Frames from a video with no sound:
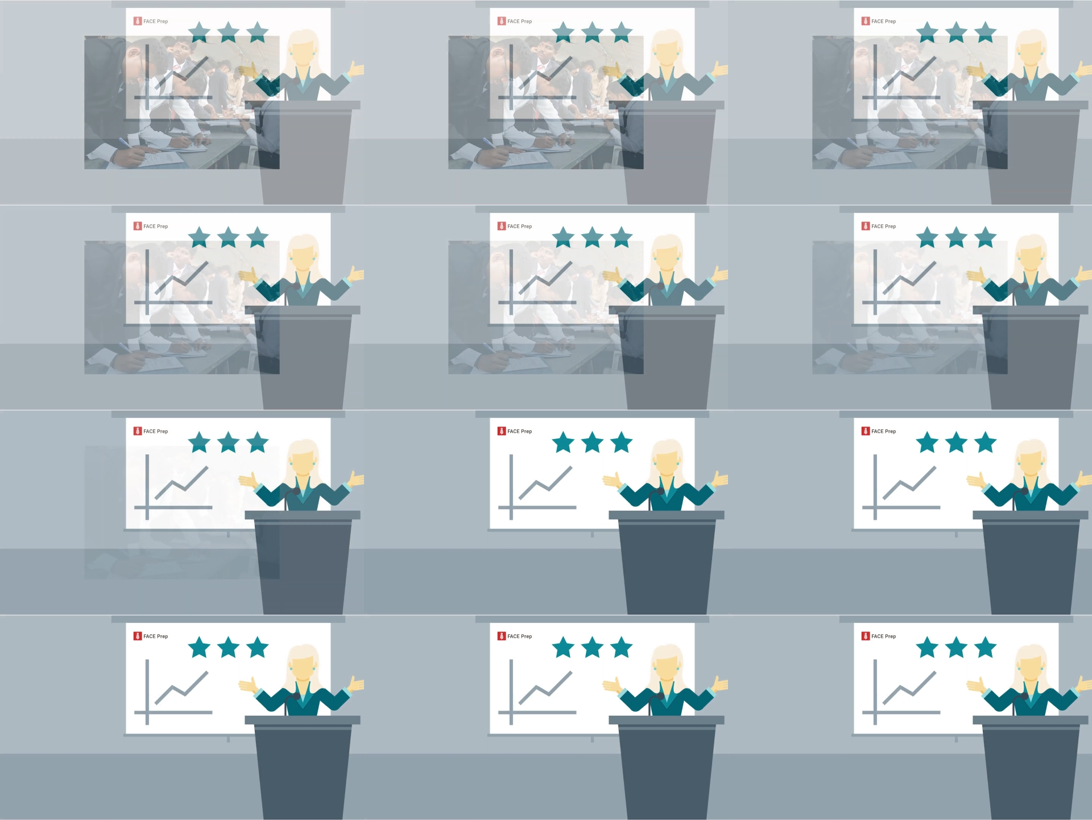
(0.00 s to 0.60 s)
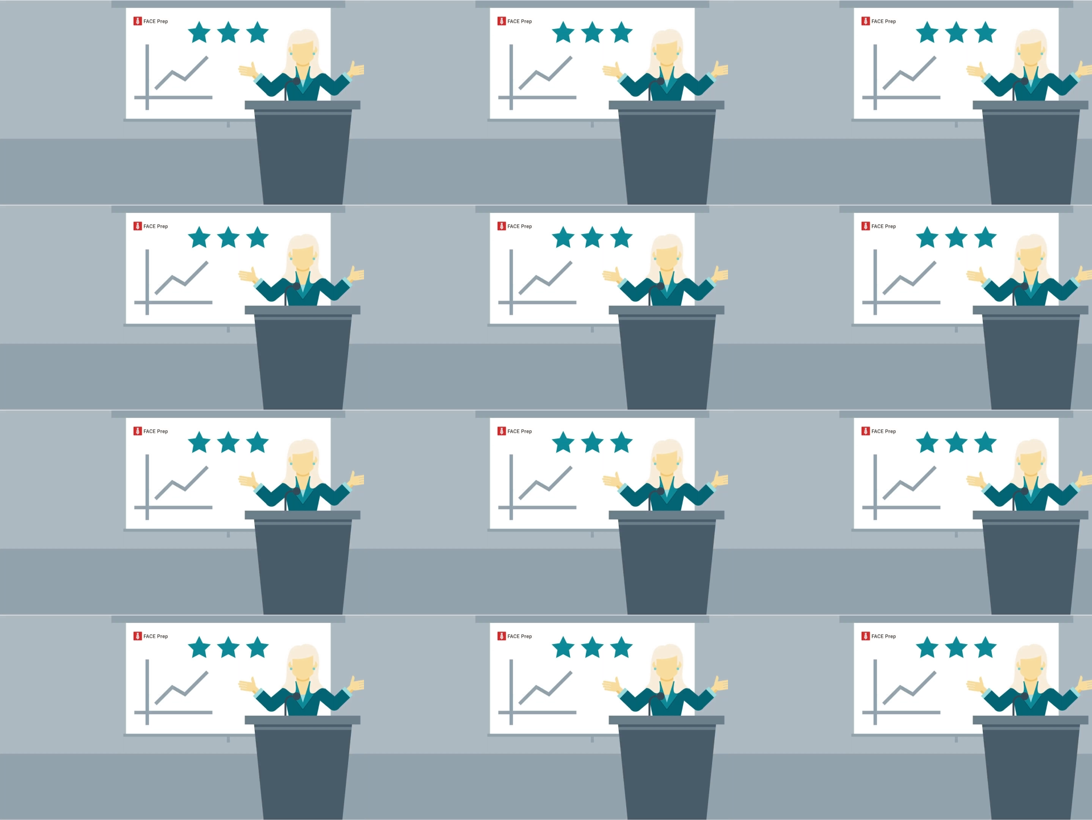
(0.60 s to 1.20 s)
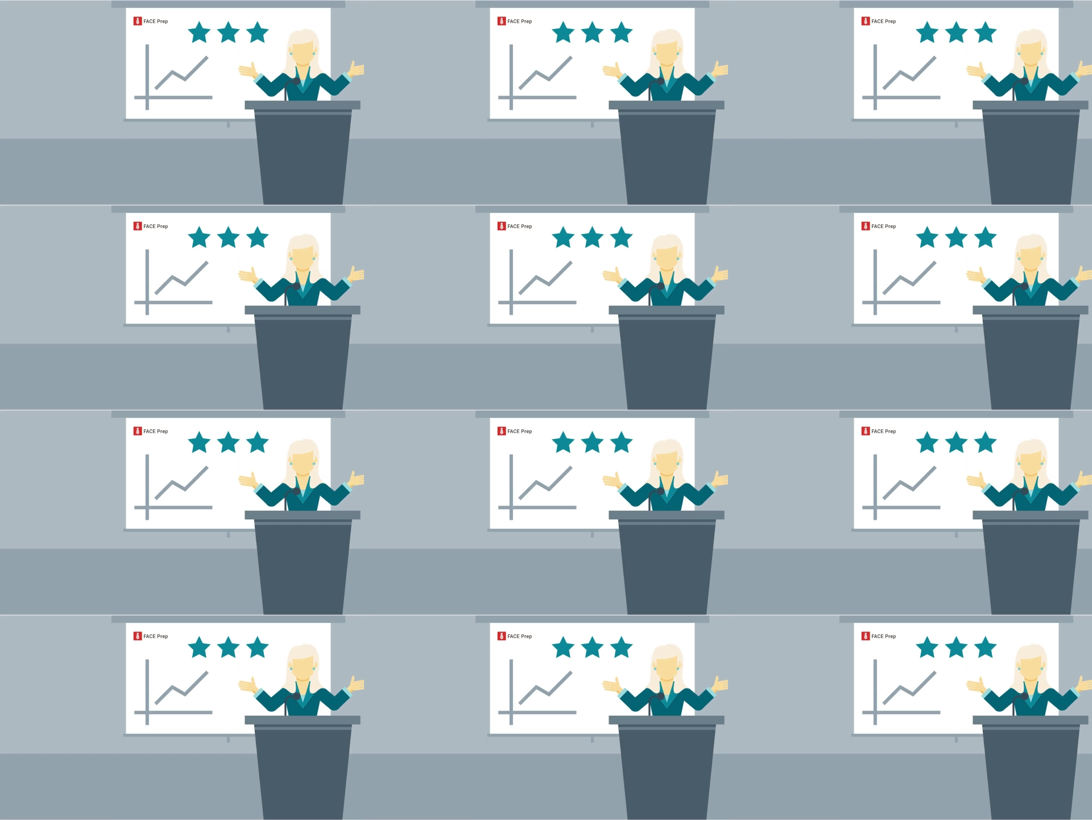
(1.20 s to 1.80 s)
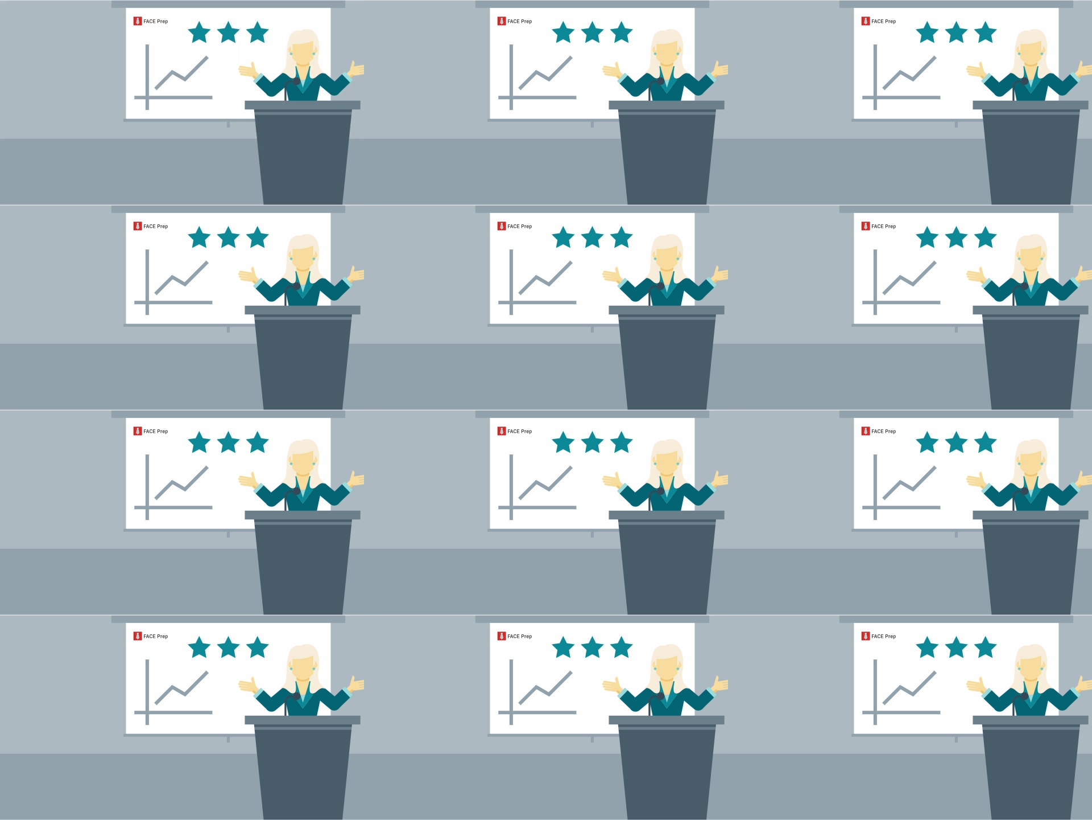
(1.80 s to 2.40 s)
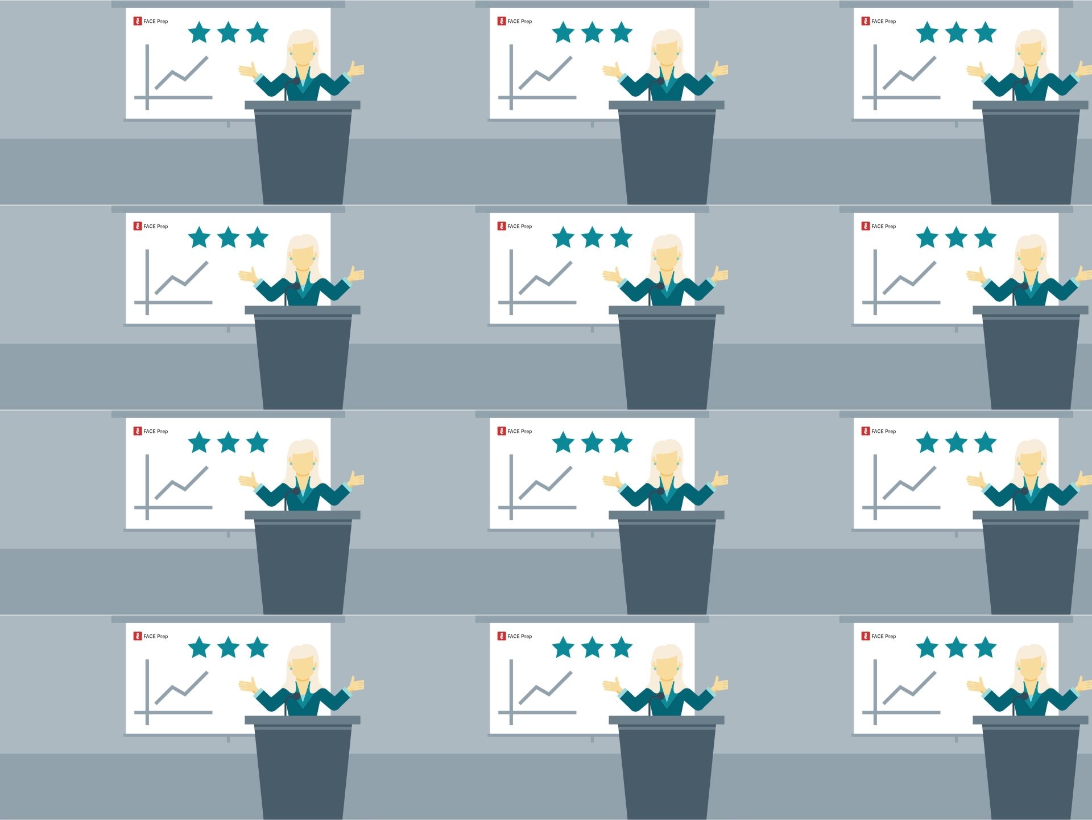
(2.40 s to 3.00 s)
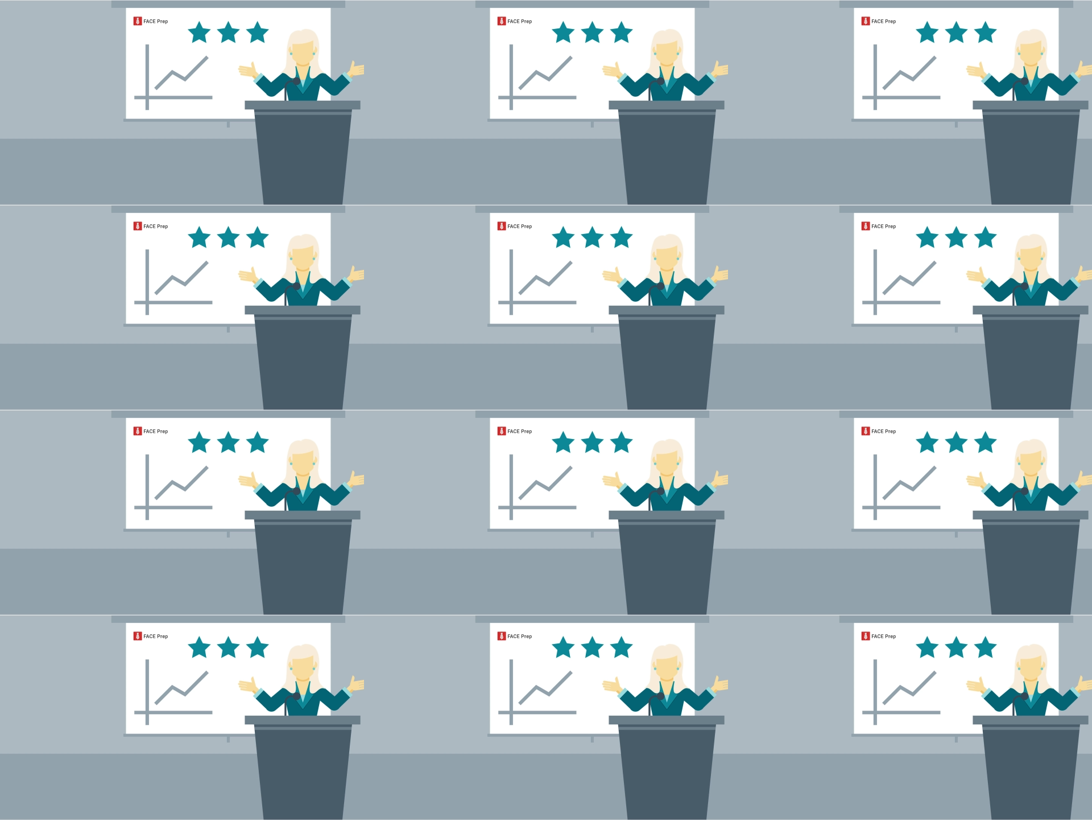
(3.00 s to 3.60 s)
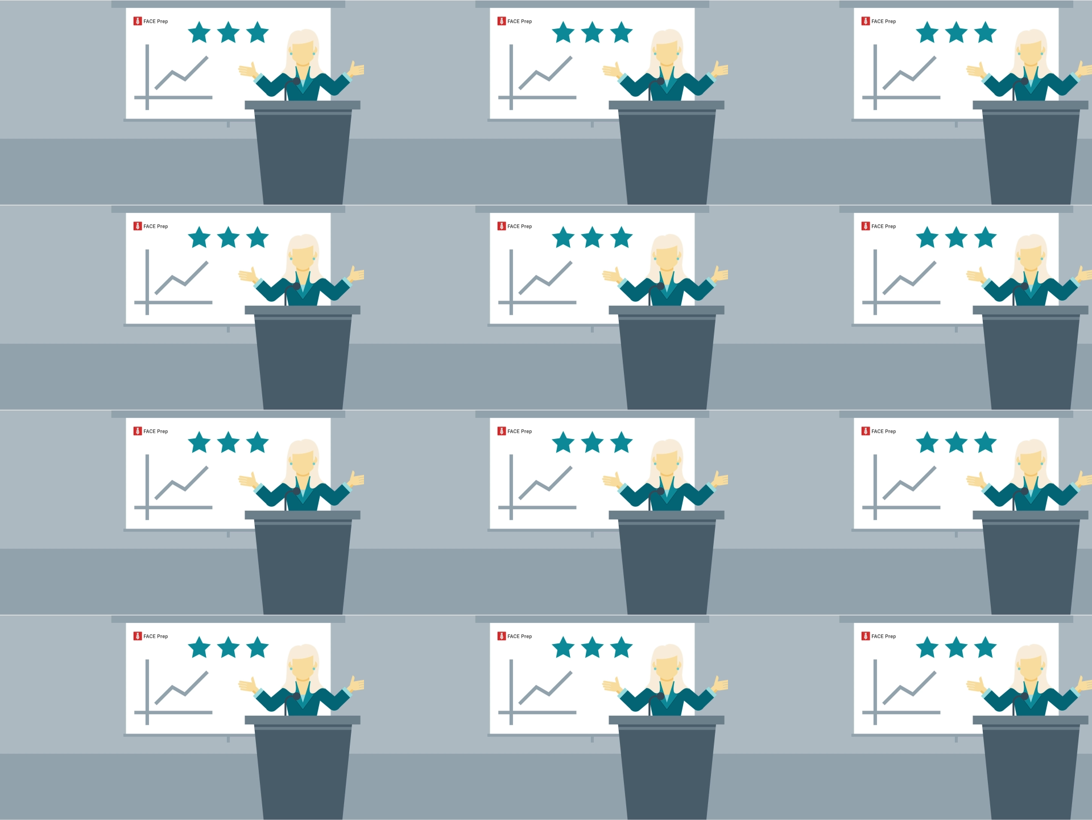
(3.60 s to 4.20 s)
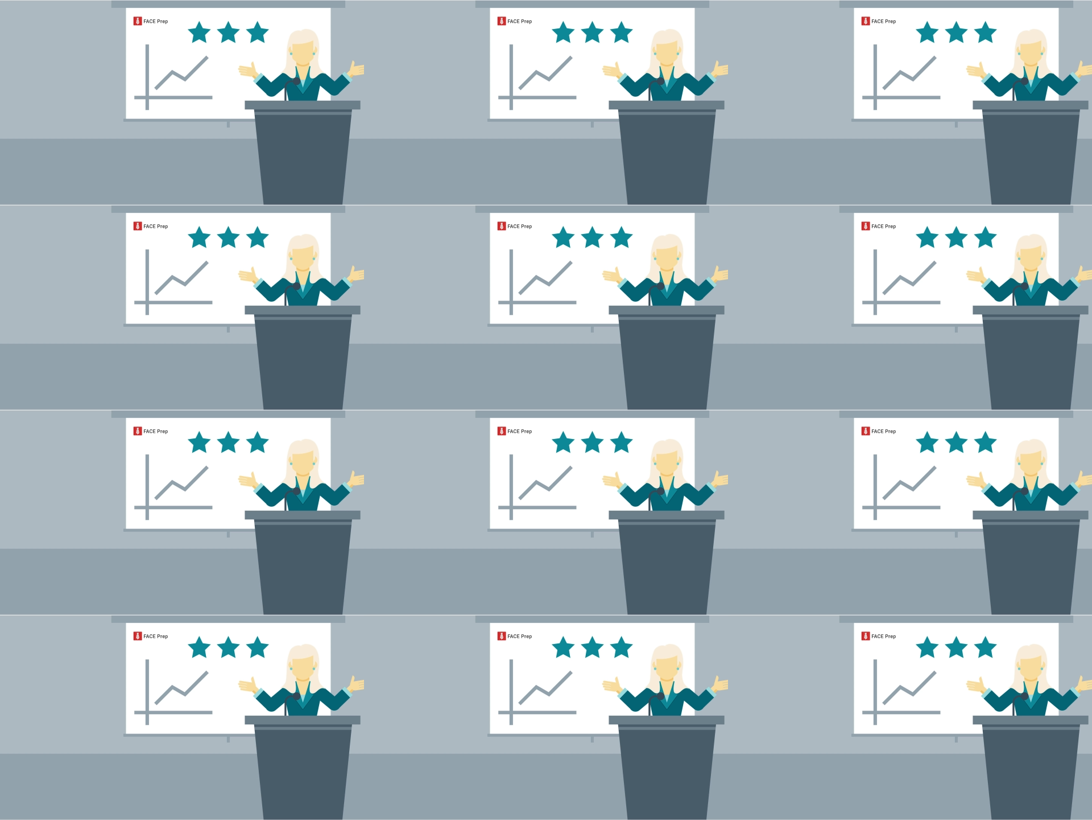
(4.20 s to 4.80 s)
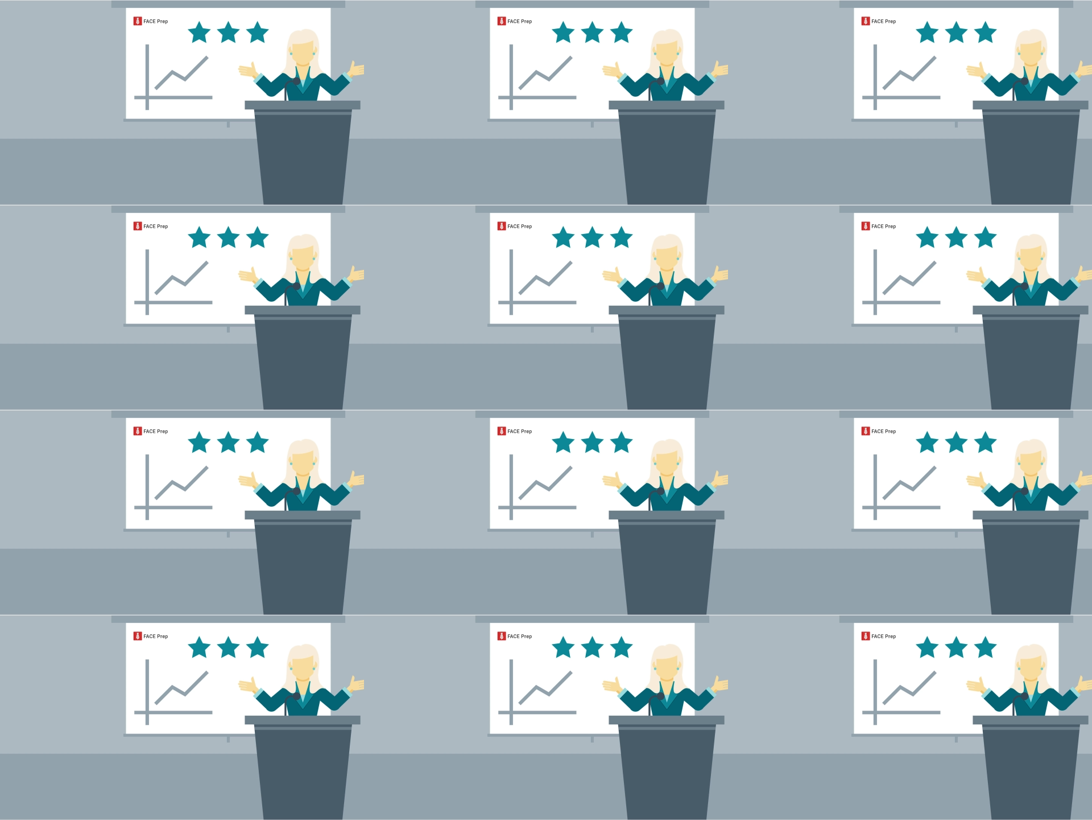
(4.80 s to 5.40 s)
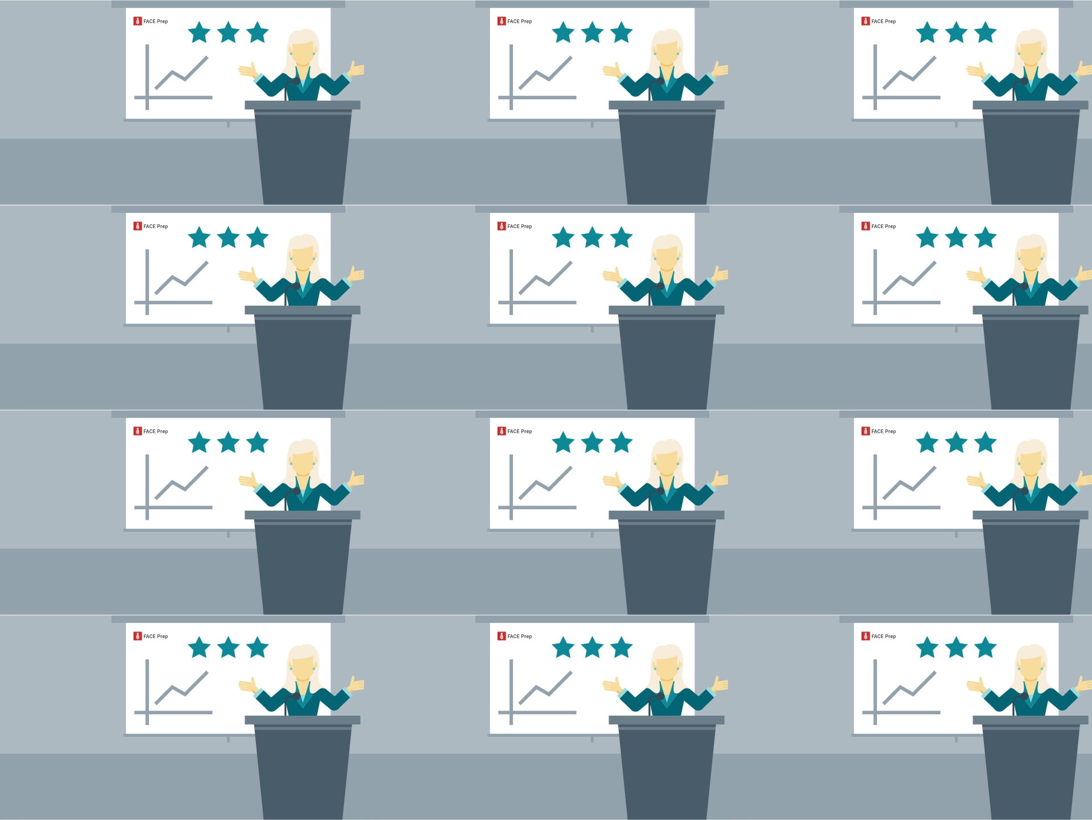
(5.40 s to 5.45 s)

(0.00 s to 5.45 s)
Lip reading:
Nobody's mouth can be seen.